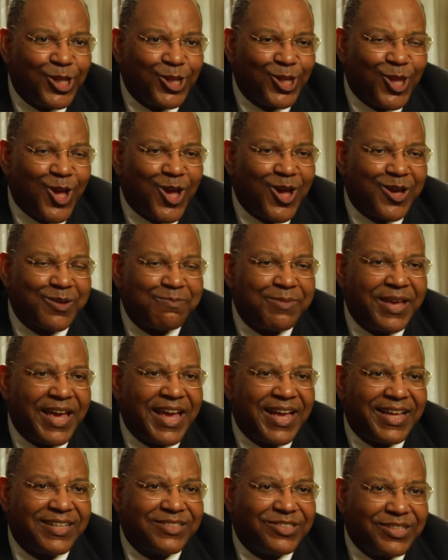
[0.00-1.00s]
long
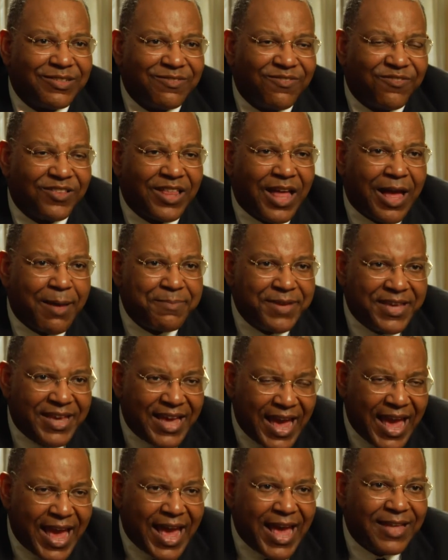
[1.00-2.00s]
pants, and floppy
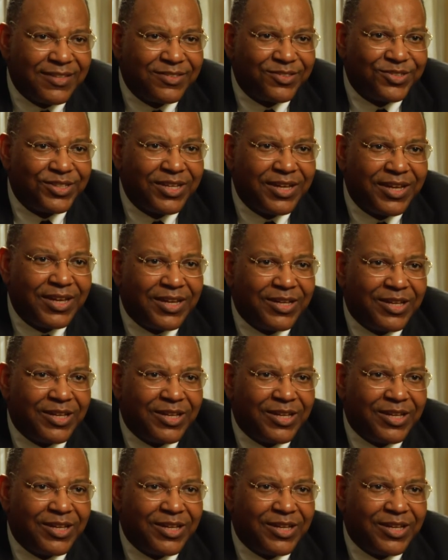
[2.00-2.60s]
hats.